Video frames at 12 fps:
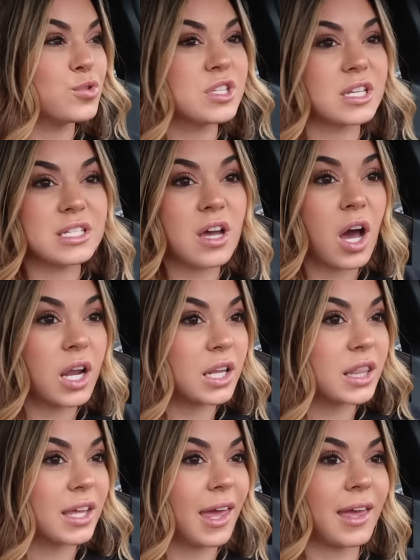used a ton
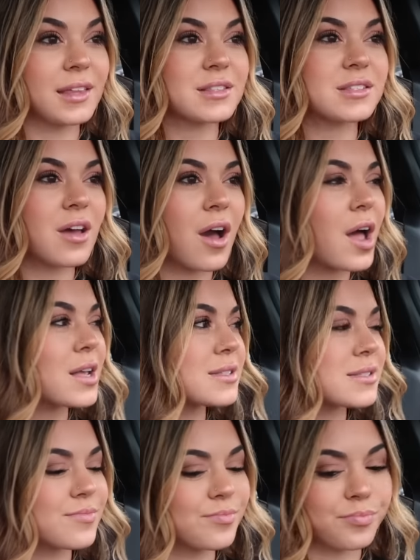of the cane
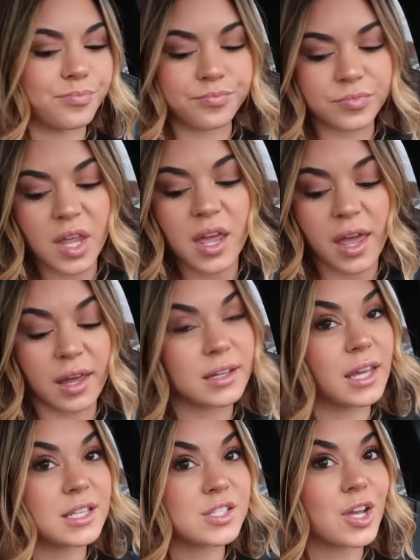sauce.
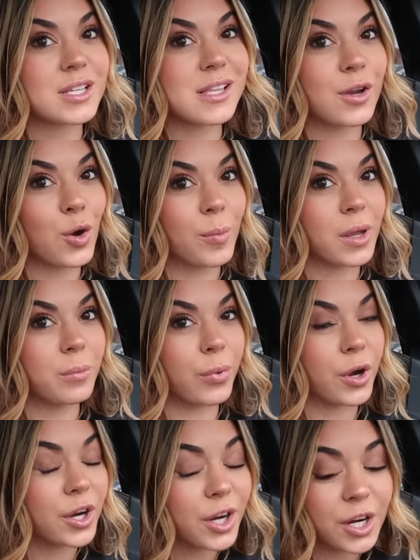And cane sauce on homemade
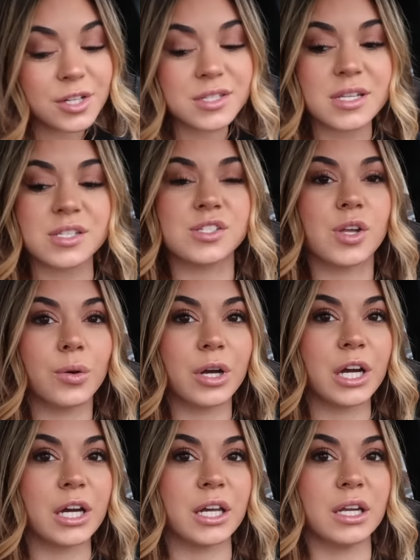burgers is so
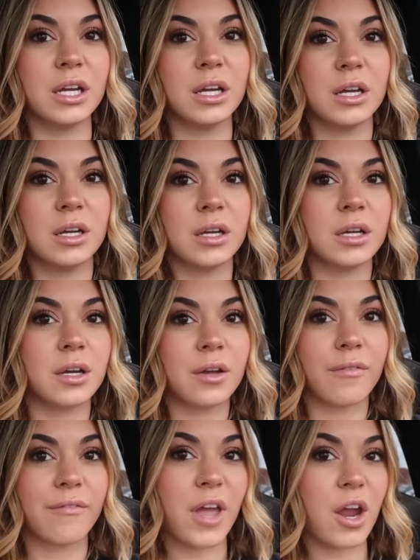good.
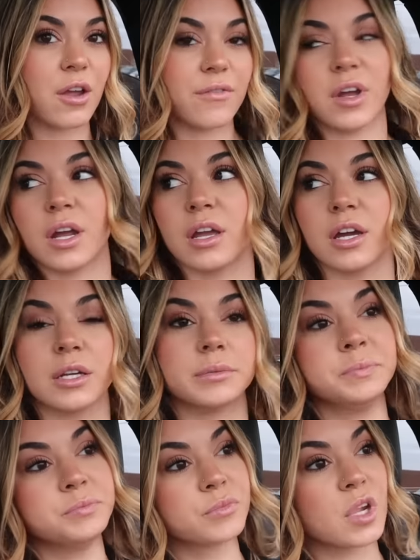Very, very
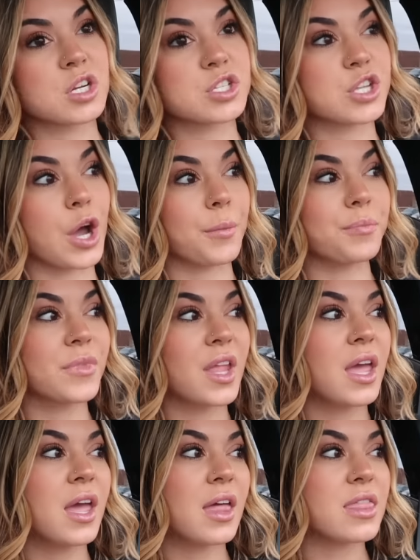good. So,
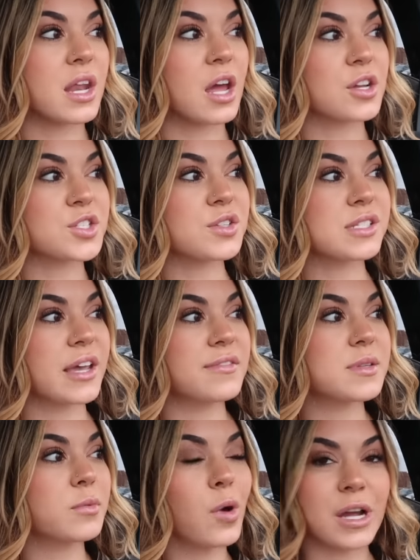and then I also
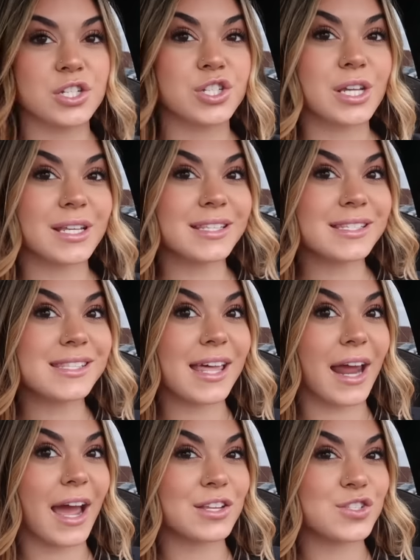saved some questions
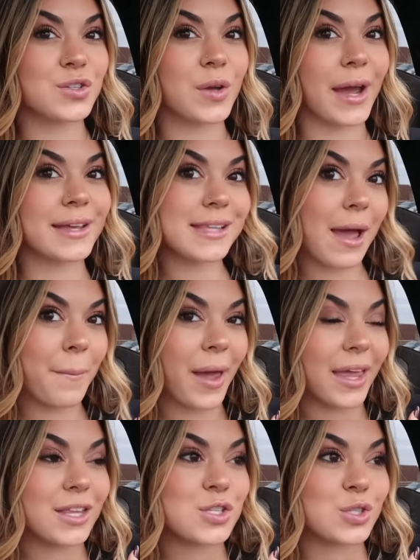that I asked you guys on
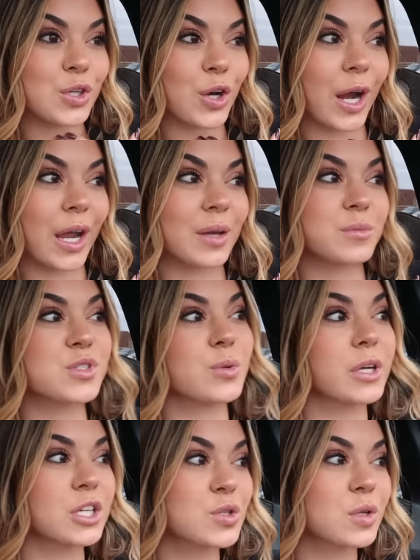my Instagram. So
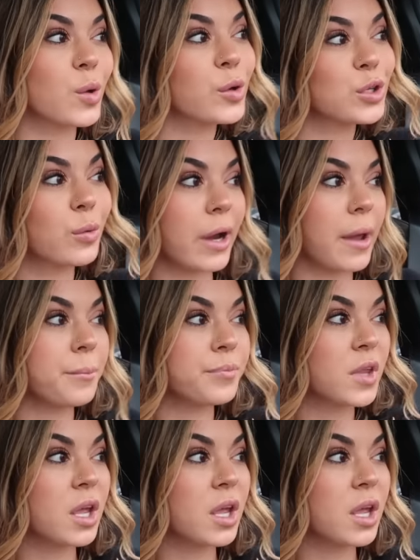we're gonna do a little Q&A.